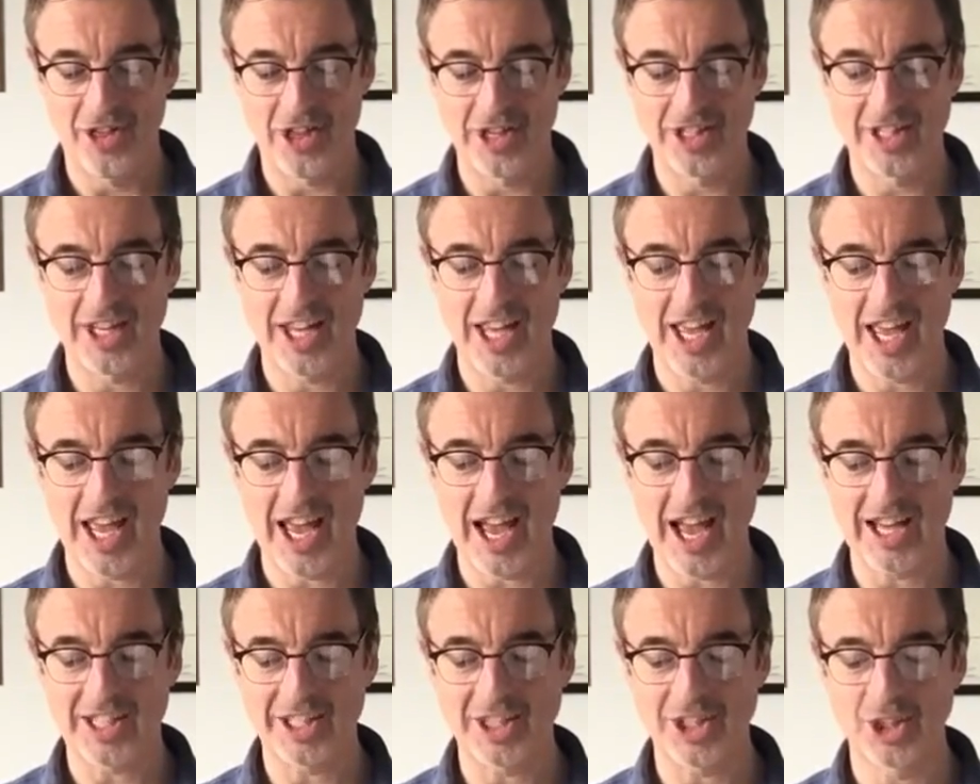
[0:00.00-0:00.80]
the
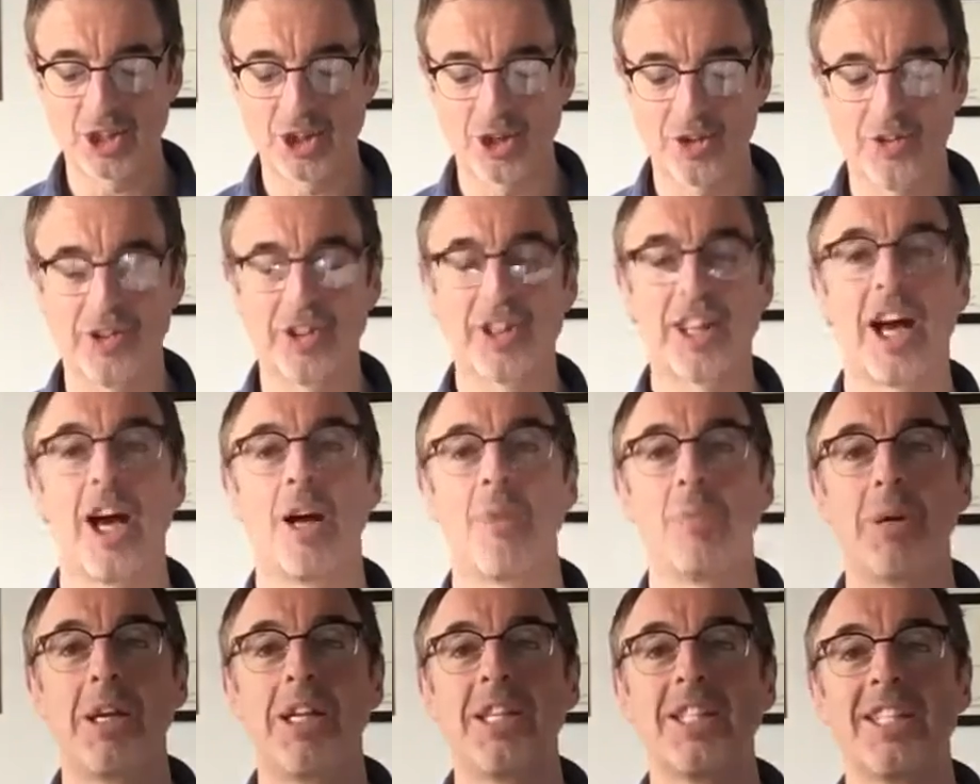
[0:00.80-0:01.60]
day I discovered
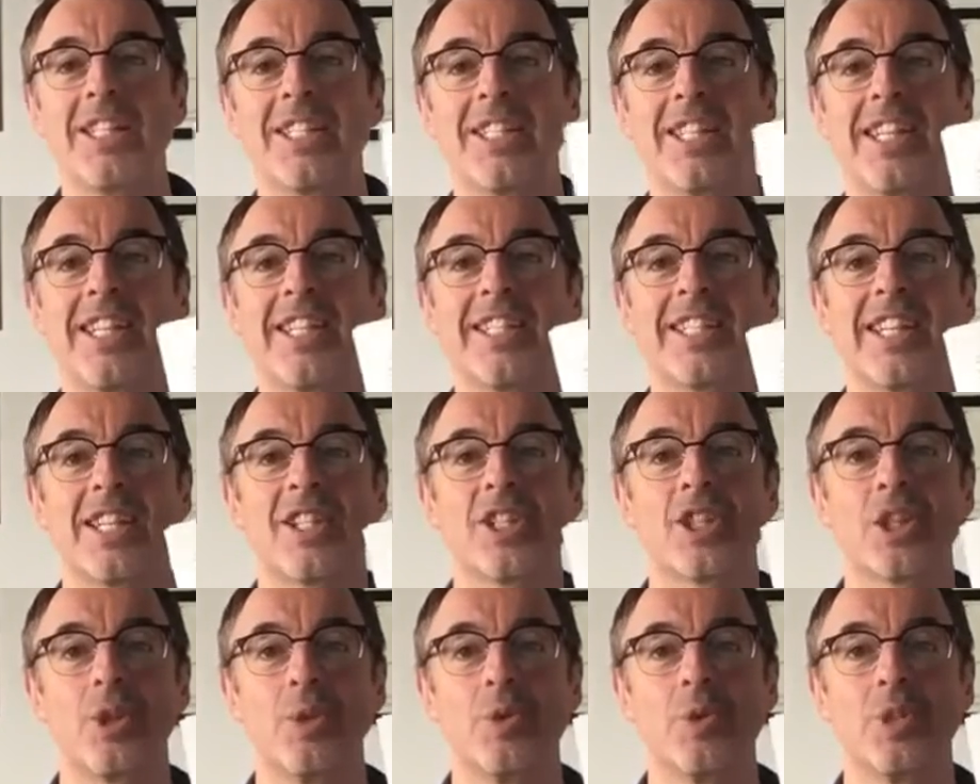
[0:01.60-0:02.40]
that obesity is
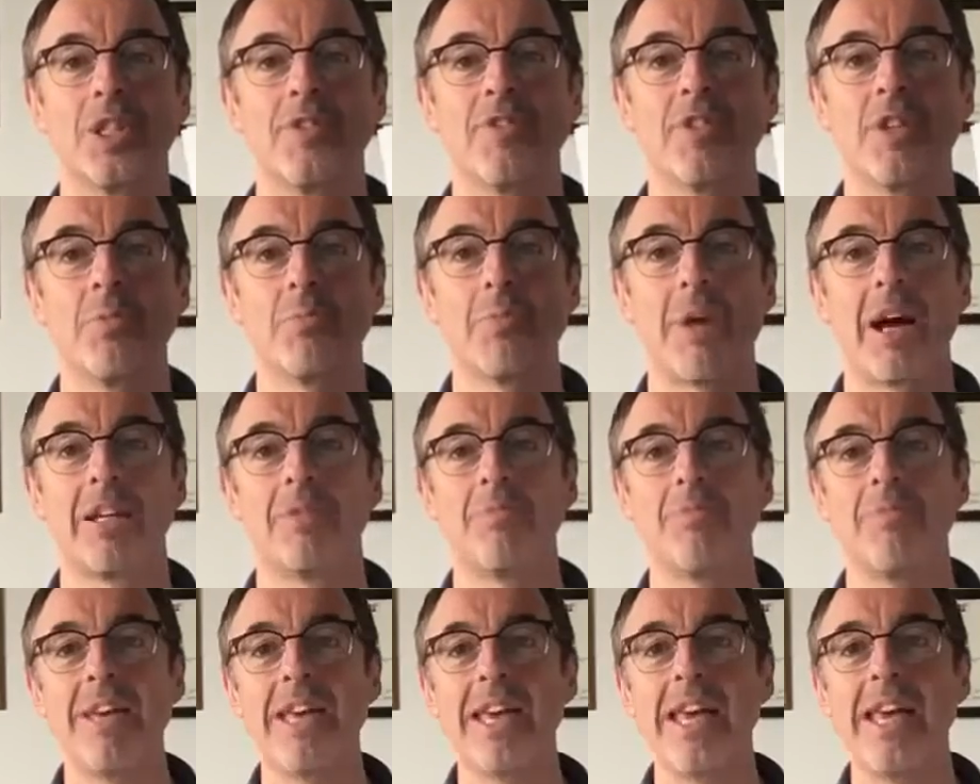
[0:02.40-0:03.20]
exclusively
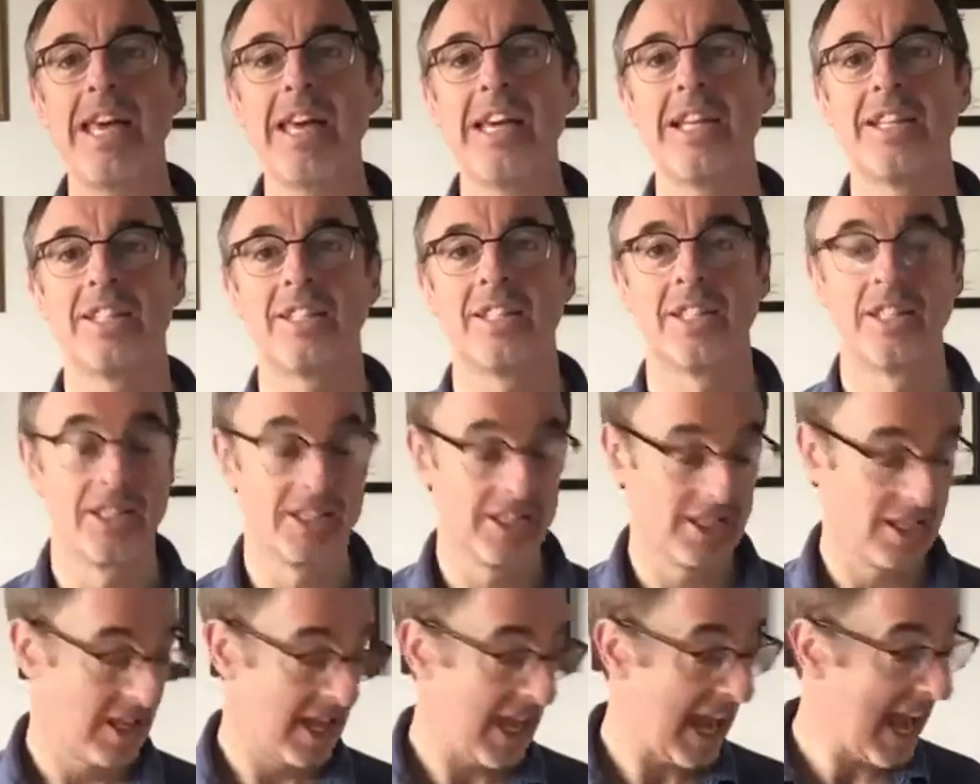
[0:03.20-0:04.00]
man-made.
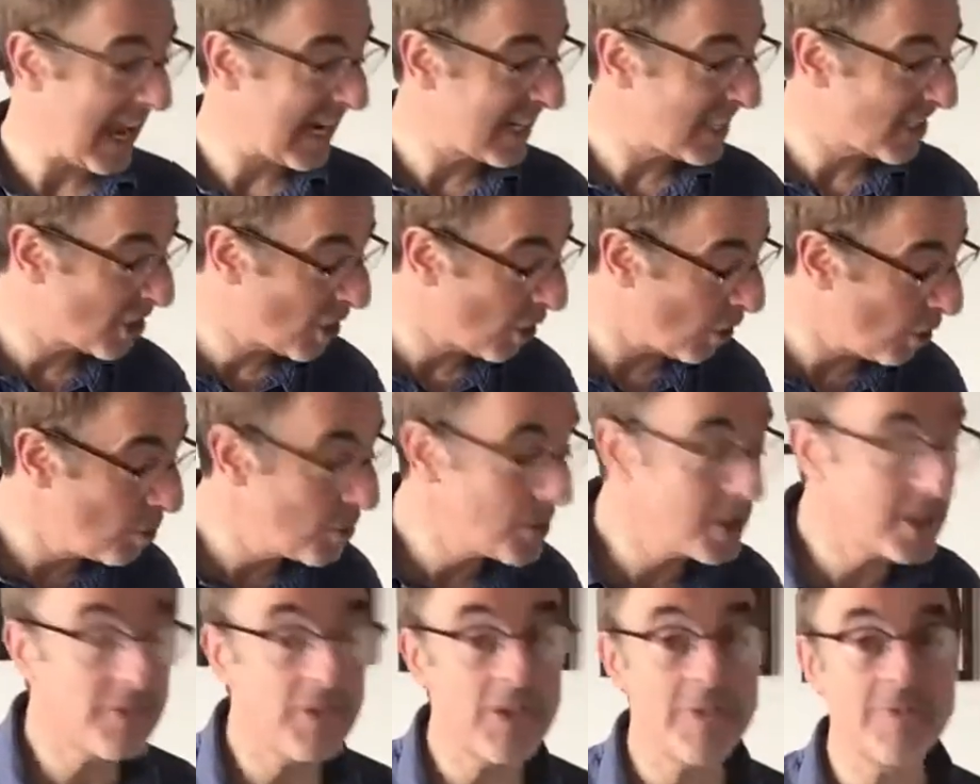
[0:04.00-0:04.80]

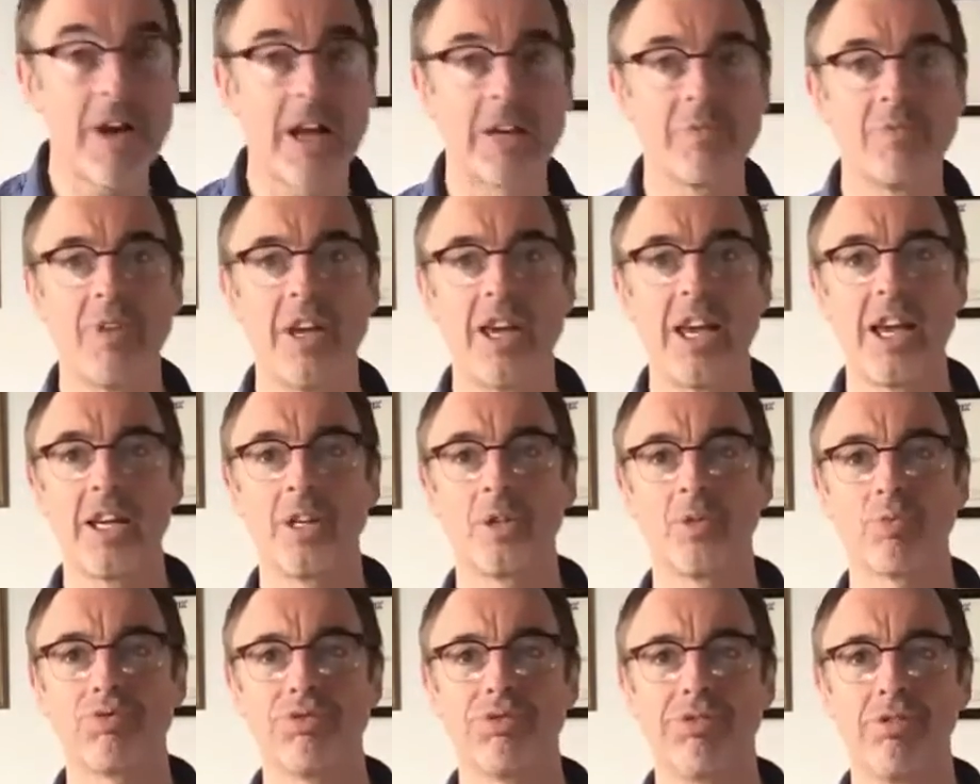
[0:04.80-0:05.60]
Exclusively
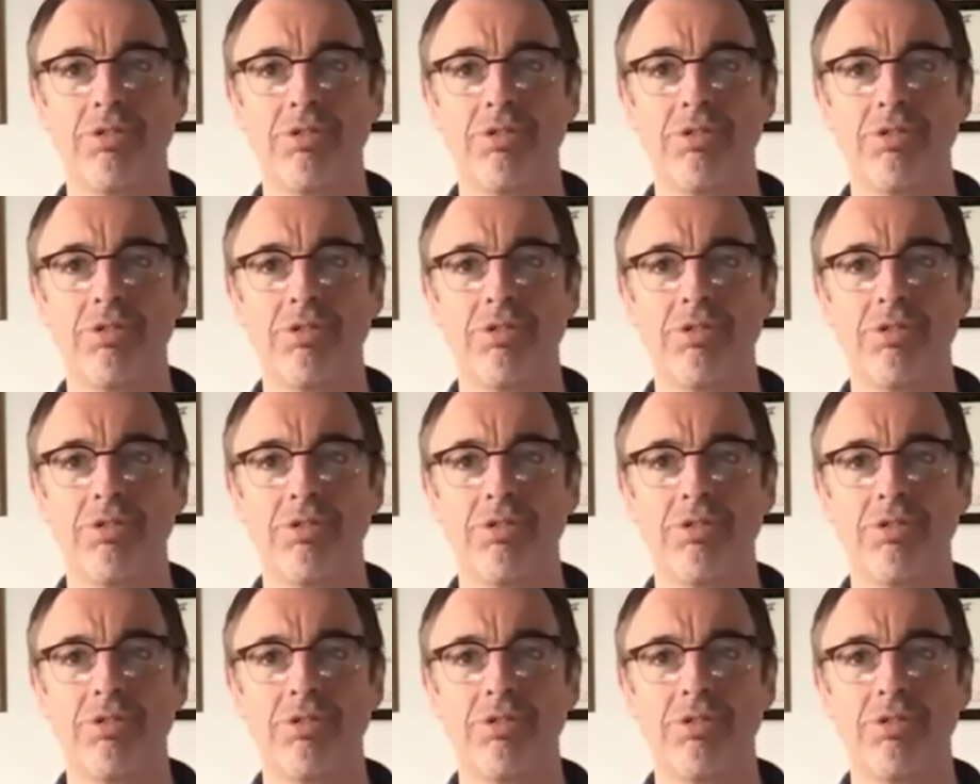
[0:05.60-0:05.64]
man-made.